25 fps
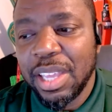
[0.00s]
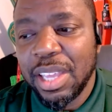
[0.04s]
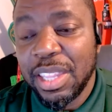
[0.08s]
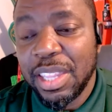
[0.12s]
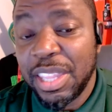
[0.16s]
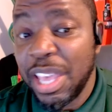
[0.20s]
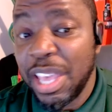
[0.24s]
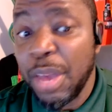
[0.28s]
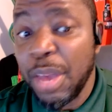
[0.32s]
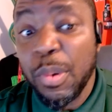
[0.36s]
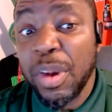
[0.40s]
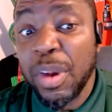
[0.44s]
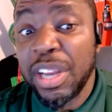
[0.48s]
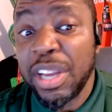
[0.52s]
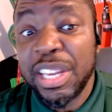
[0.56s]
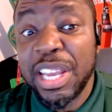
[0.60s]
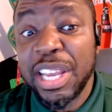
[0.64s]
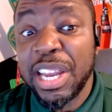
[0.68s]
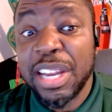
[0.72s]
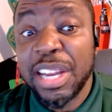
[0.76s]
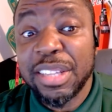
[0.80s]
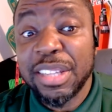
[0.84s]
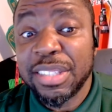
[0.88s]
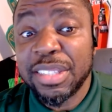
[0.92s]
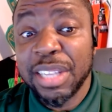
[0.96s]
they wasn't
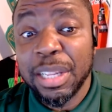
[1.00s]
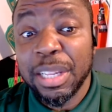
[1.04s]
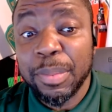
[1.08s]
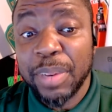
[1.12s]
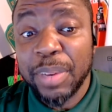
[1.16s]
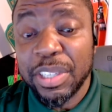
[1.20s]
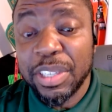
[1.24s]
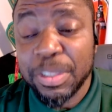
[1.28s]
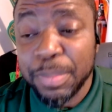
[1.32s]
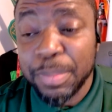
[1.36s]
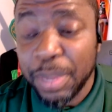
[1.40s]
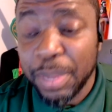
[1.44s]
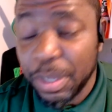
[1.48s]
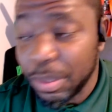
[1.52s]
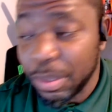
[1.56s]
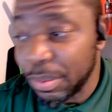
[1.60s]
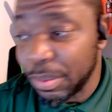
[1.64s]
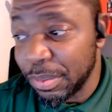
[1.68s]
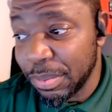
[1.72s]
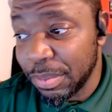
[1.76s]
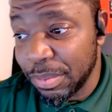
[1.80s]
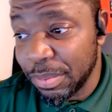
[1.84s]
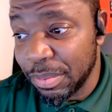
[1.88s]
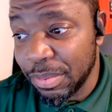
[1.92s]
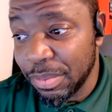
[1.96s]
near the Celebration Bowl.
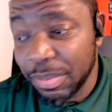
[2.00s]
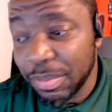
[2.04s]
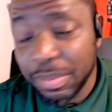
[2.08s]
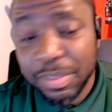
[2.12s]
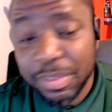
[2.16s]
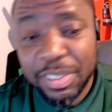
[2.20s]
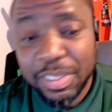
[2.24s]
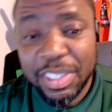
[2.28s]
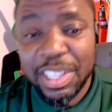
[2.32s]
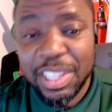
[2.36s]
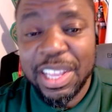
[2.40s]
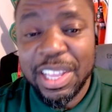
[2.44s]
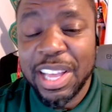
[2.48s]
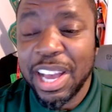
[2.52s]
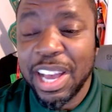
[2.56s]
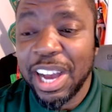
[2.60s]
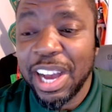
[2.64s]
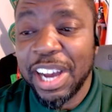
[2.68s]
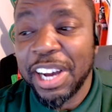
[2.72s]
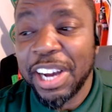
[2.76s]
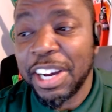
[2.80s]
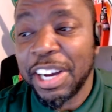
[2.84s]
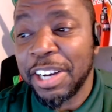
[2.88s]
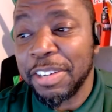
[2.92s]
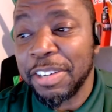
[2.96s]

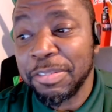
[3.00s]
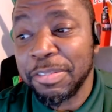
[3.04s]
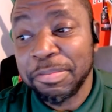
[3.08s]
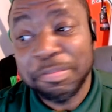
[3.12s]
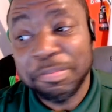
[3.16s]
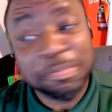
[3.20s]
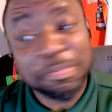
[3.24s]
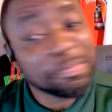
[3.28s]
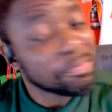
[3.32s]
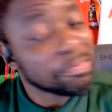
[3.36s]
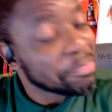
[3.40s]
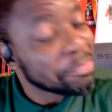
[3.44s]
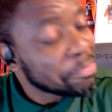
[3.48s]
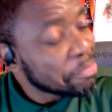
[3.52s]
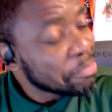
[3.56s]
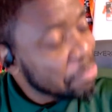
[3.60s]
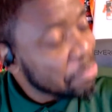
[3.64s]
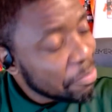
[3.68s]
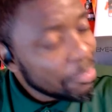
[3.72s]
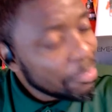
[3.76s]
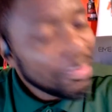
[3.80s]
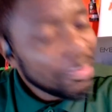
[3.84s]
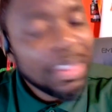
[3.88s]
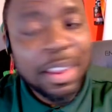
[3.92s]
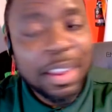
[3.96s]
But
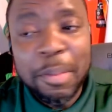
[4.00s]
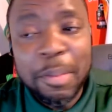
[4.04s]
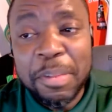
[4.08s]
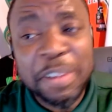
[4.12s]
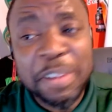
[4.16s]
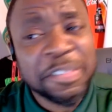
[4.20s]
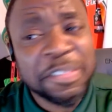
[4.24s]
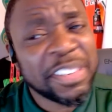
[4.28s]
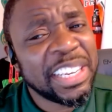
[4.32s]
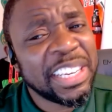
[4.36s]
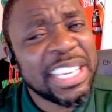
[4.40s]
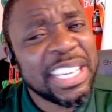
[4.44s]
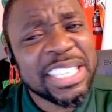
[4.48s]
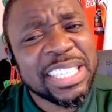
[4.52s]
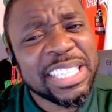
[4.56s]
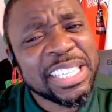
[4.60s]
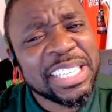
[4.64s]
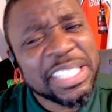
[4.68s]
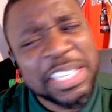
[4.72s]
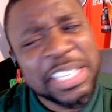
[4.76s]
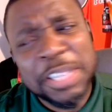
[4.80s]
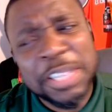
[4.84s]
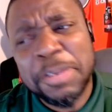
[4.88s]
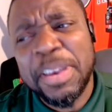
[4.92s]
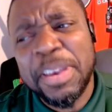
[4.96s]
for the
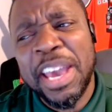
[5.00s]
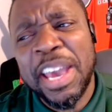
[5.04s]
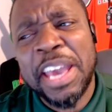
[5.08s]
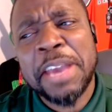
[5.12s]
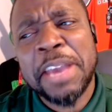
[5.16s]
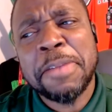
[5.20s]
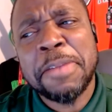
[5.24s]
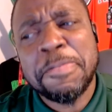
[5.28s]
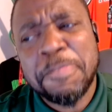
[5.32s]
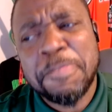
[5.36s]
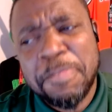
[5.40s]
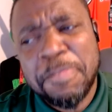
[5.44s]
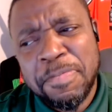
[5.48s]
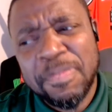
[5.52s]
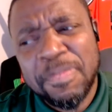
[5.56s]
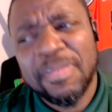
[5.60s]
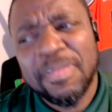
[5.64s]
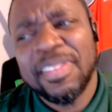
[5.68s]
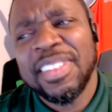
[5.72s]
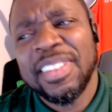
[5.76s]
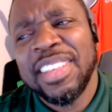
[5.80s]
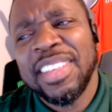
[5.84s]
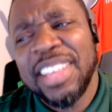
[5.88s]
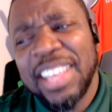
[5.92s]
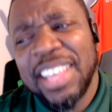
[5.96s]
NCCU game,
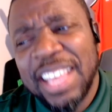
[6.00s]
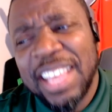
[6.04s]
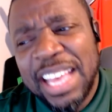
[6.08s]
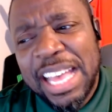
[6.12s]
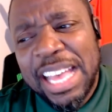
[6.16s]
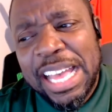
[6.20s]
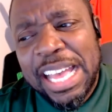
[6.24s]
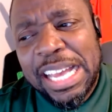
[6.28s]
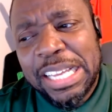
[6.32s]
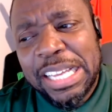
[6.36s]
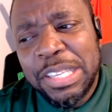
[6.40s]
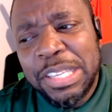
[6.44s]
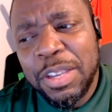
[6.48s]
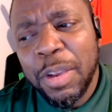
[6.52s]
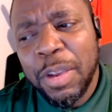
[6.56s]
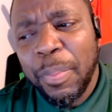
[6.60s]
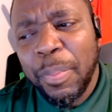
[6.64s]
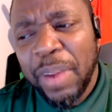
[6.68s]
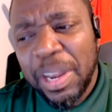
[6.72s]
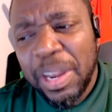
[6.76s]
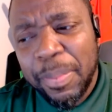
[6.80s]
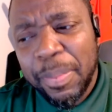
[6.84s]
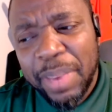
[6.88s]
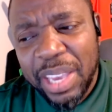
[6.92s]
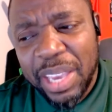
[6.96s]
you can
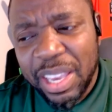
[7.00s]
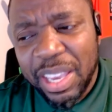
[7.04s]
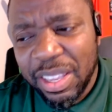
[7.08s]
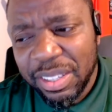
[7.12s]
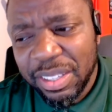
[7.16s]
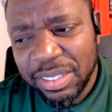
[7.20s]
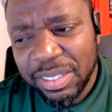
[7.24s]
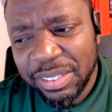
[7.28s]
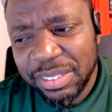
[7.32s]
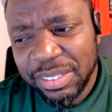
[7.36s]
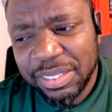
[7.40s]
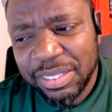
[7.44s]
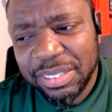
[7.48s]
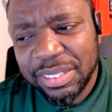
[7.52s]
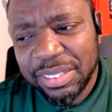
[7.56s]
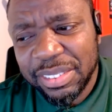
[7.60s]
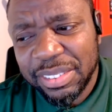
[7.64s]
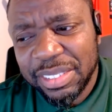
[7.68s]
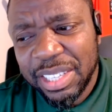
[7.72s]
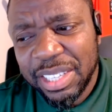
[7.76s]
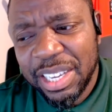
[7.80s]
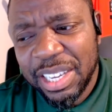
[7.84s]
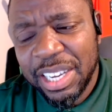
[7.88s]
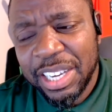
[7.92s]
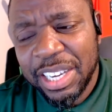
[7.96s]
bring the band.
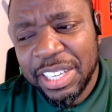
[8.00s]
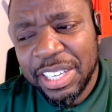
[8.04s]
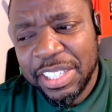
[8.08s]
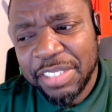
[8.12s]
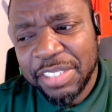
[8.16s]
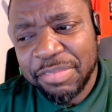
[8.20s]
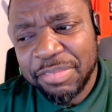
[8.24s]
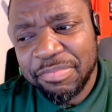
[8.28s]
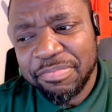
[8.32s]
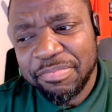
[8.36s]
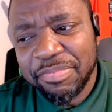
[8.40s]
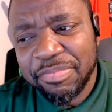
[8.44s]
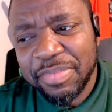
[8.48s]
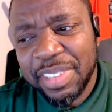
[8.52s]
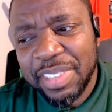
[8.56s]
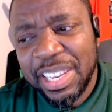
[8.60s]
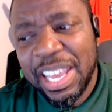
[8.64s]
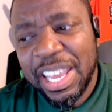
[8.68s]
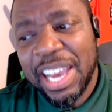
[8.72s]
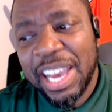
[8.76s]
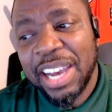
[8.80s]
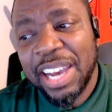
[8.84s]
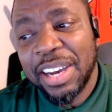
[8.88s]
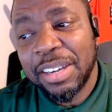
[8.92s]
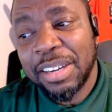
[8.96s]

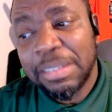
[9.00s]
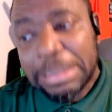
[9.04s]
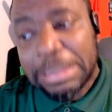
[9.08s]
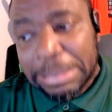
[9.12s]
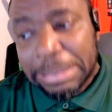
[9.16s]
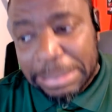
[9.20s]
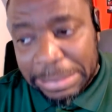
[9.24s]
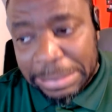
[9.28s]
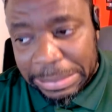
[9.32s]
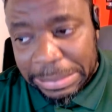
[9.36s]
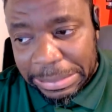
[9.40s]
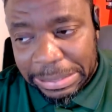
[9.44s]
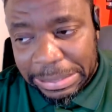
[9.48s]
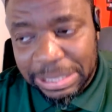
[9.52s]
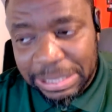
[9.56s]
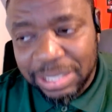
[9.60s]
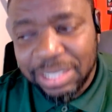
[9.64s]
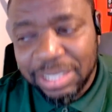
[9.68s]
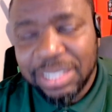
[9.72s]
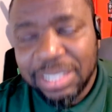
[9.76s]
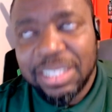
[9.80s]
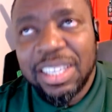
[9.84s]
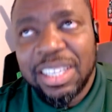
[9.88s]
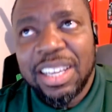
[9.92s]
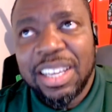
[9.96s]
Now,
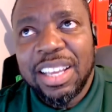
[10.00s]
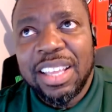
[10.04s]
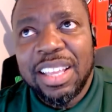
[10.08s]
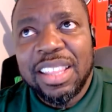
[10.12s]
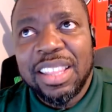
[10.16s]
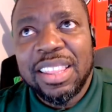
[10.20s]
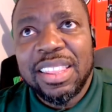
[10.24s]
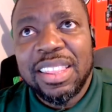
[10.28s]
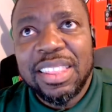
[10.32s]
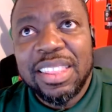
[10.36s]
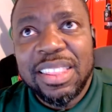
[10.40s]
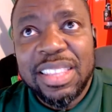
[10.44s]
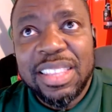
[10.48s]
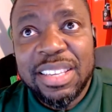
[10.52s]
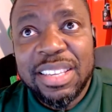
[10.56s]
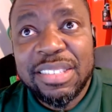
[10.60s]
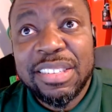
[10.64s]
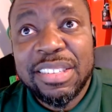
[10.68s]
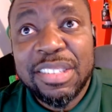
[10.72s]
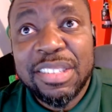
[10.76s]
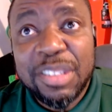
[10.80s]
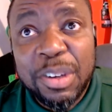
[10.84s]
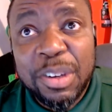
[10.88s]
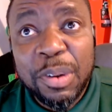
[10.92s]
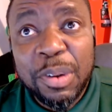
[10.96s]
this
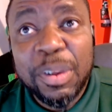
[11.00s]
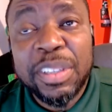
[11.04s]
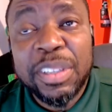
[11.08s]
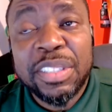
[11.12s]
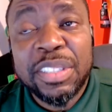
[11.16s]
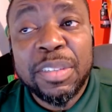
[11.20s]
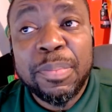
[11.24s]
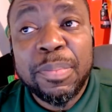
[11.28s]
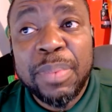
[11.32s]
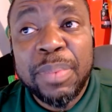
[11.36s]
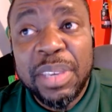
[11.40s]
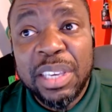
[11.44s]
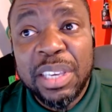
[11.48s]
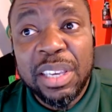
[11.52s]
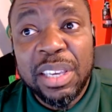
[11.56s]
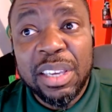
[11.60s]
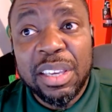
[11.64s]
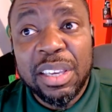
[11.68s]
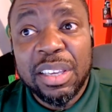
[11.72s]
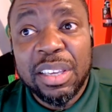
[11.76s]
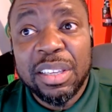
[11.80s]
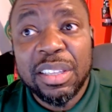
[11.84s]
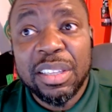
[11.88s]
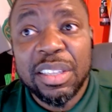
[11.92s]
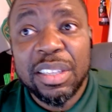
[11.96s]
is going to
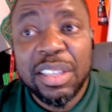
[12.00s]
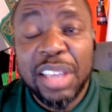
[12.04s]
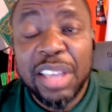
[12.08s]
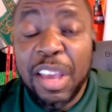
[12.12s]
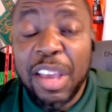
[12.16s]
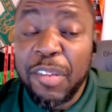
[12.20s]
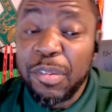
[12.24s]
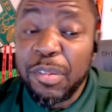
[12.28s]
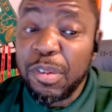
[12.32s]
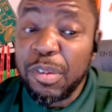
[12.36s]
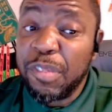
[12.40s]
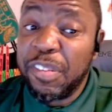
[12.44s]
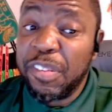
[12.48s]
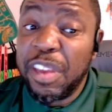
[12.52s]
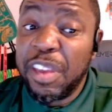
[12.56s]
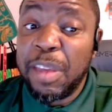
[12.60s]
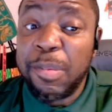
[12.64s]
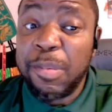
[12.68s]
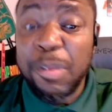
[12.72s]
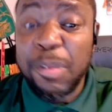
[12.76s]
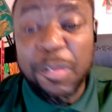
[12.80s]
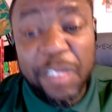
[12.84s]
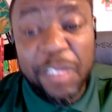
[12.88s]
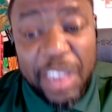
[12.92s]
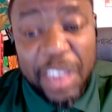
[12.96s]
be, if you're a
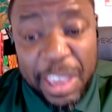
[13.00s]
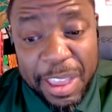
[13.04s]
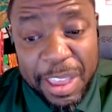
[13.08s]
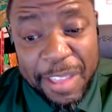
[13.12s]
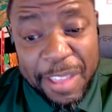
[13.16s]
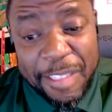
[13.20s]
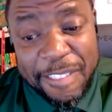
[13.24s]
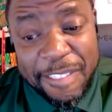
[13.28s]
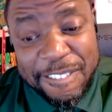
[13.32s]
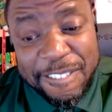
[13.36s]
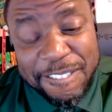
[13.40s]
FAMU fan,